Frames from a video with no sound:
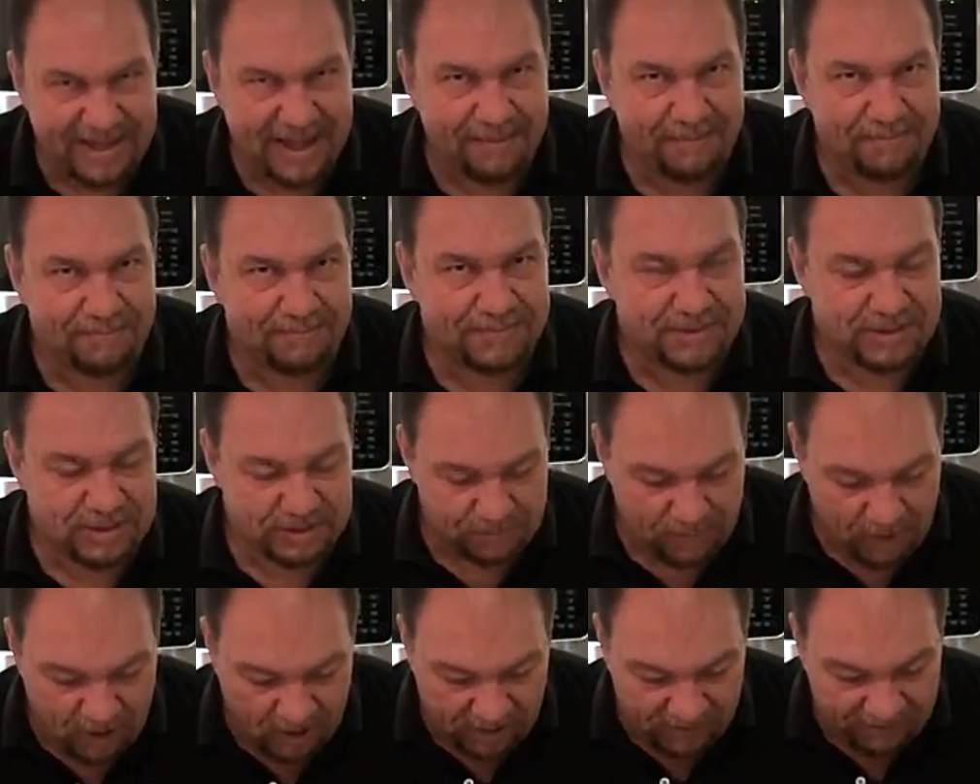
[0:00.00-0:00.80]
that
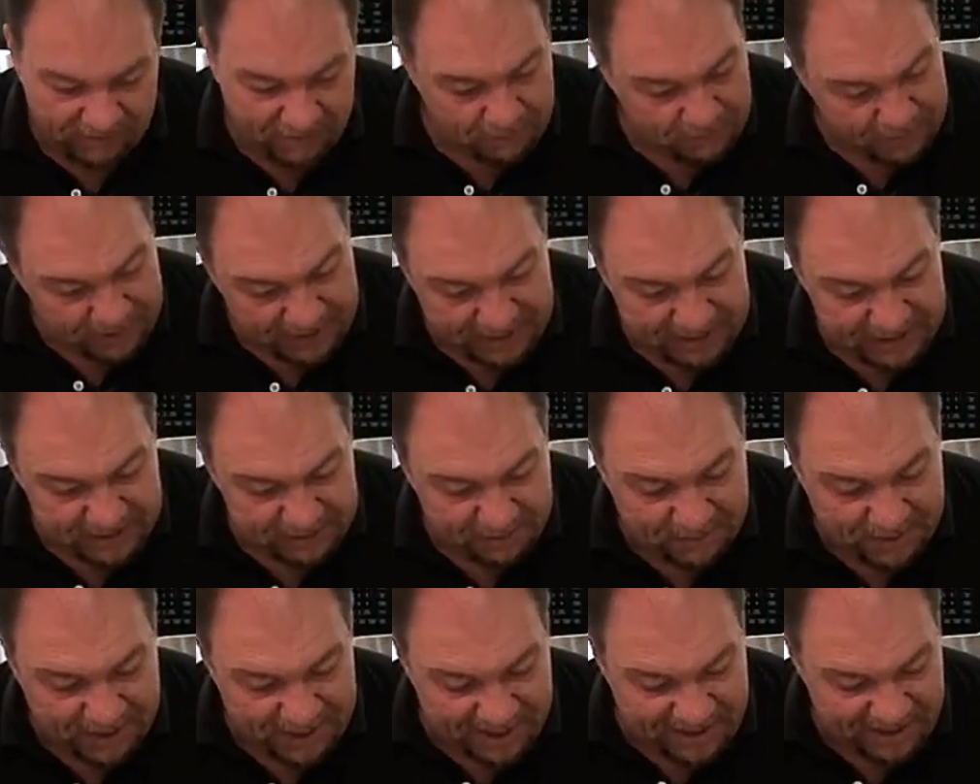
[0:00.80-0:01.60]
small of a piece,
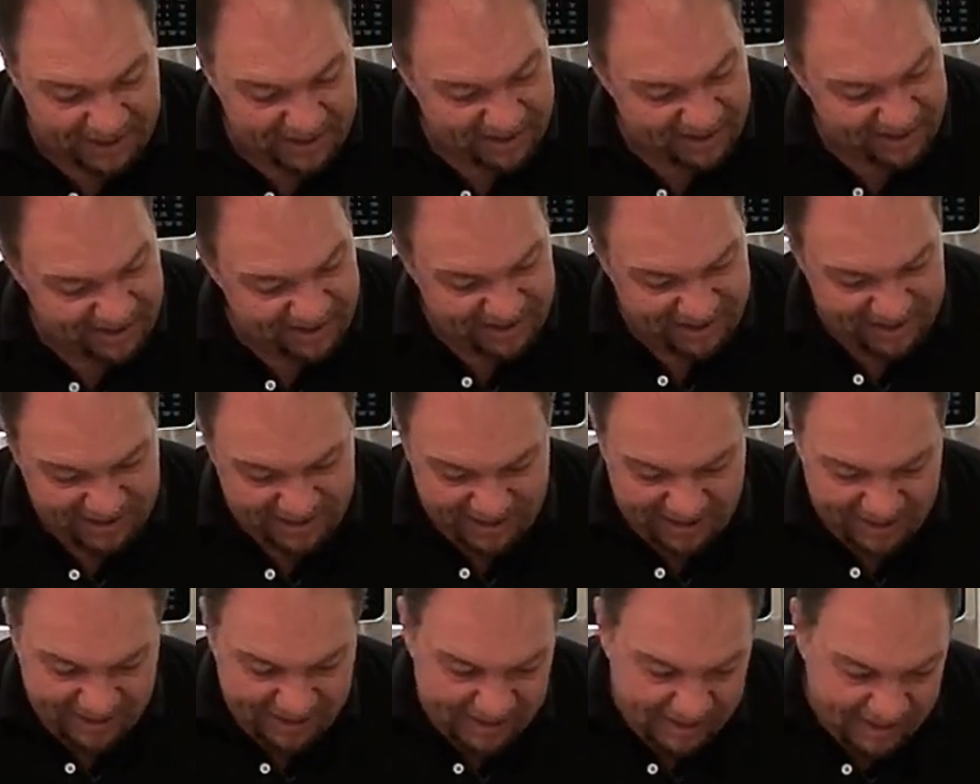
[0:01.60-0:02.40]
but
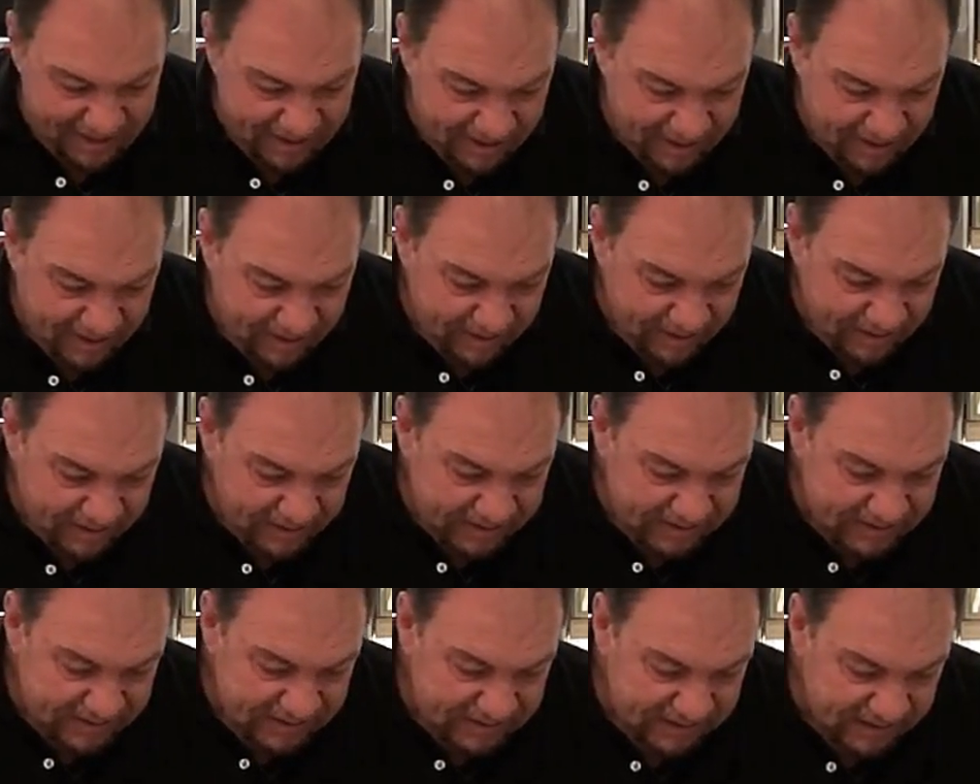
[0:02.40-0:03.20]

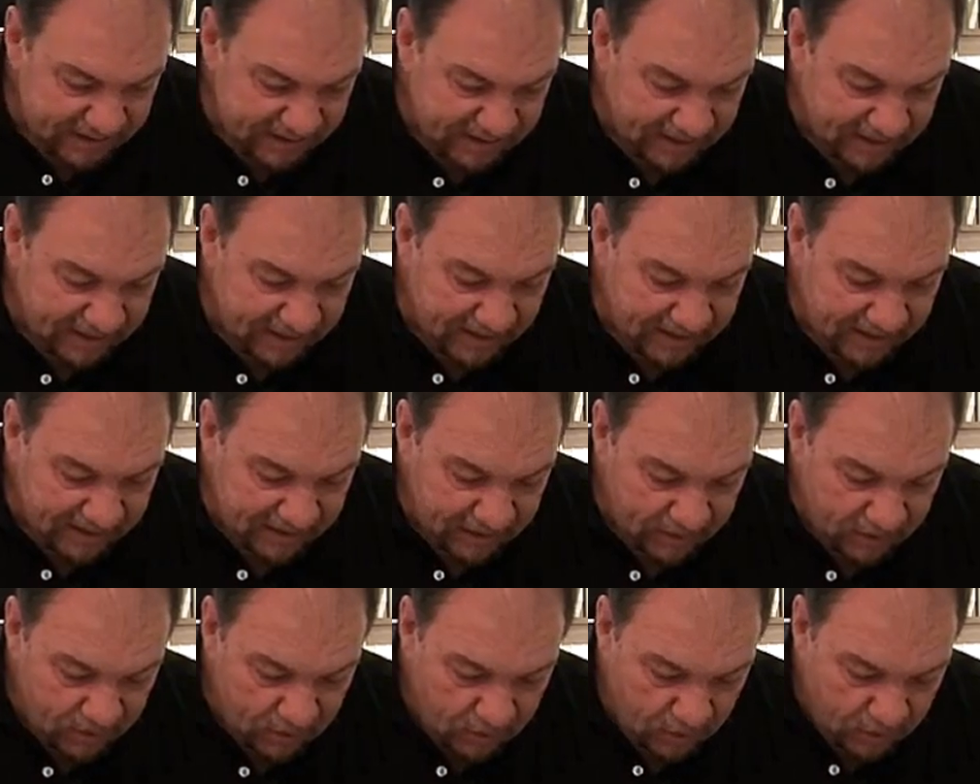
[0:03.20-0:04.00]
this is like
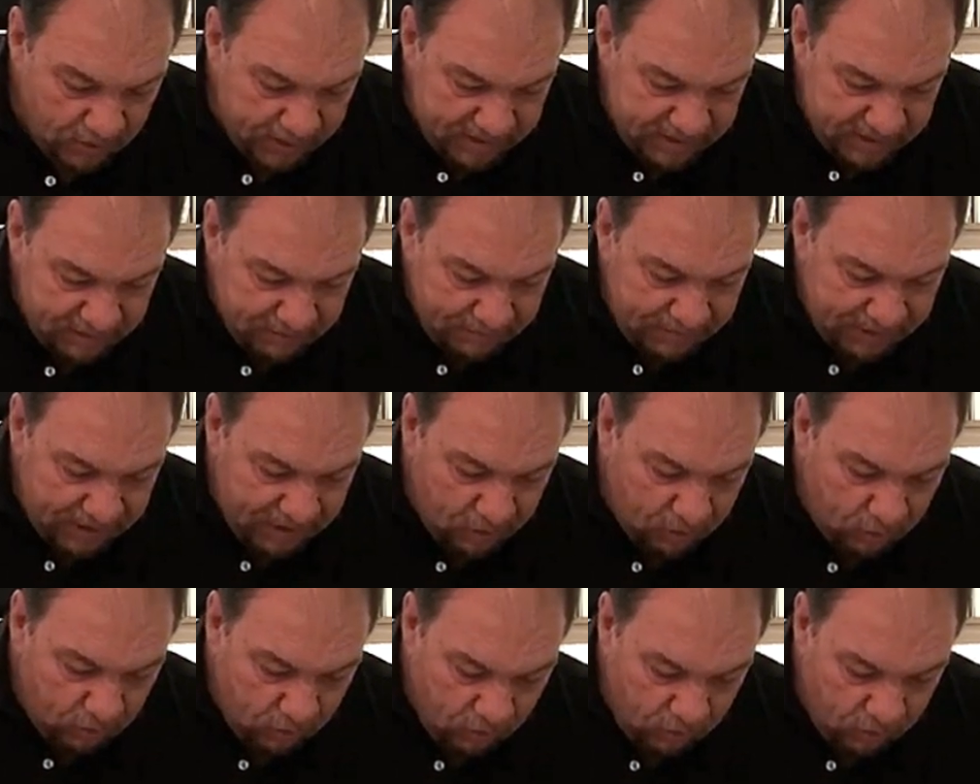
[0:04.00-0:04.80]
going to be
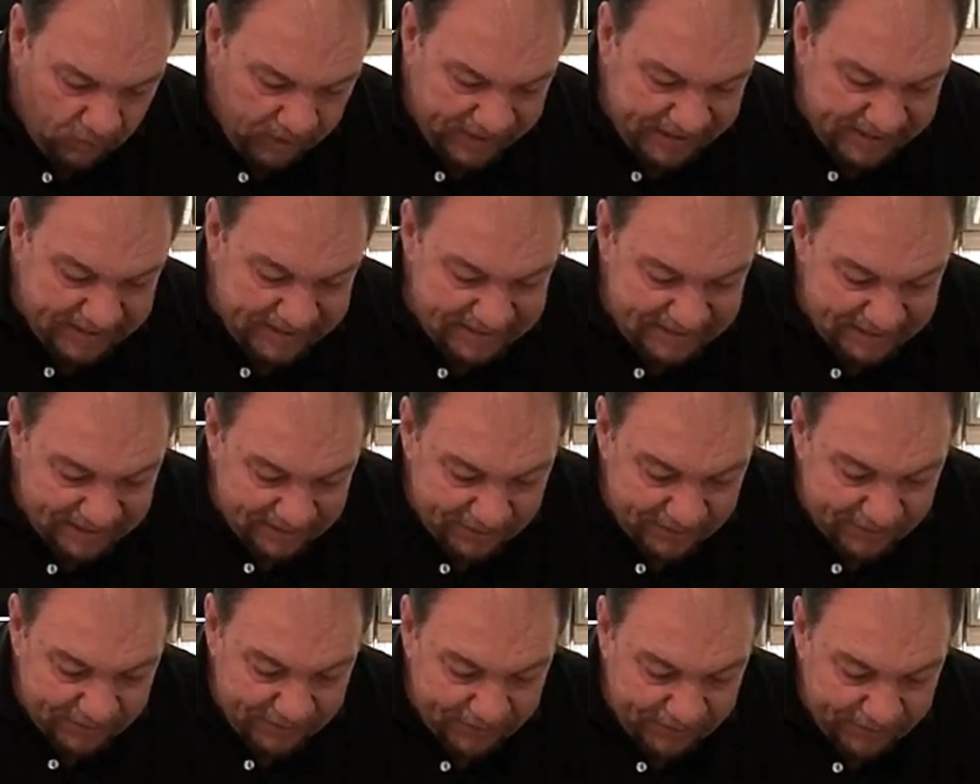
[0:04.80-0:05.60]
crazy
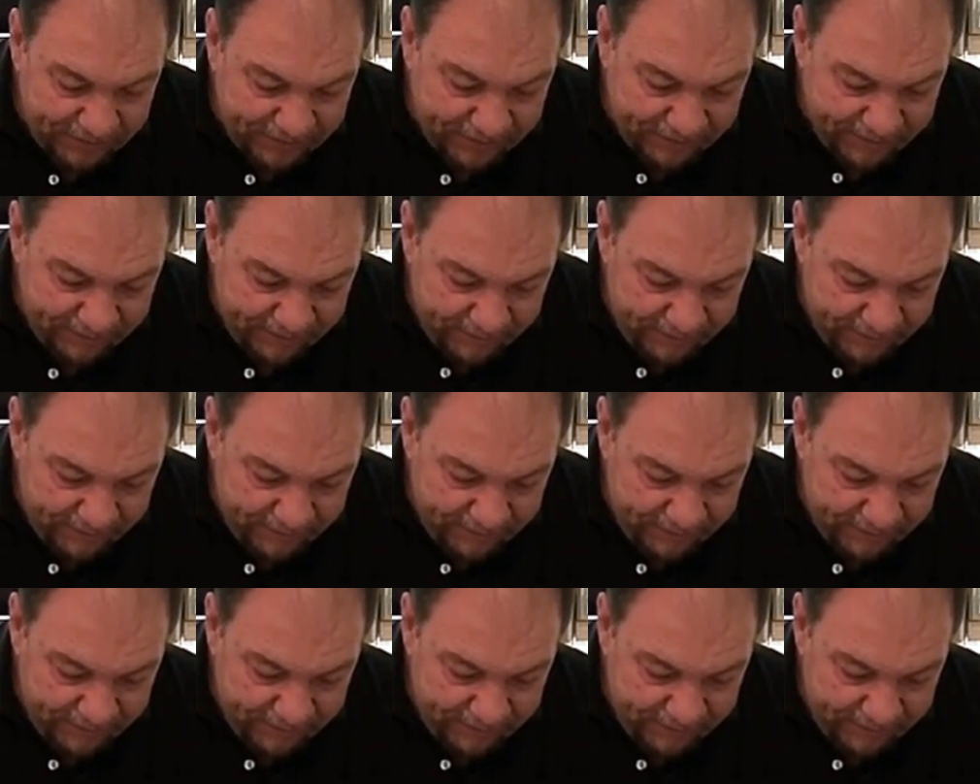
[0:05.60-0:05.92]
good.